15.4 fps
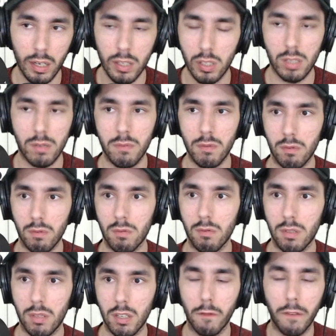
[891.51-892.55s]
and just
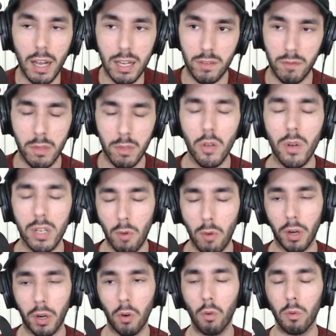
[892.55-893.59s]
divest from the U.S.
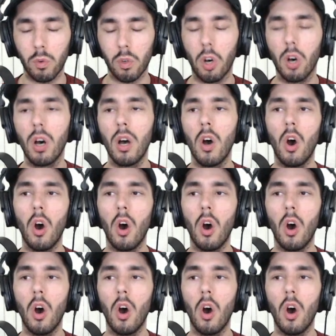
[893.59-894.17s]
market overall.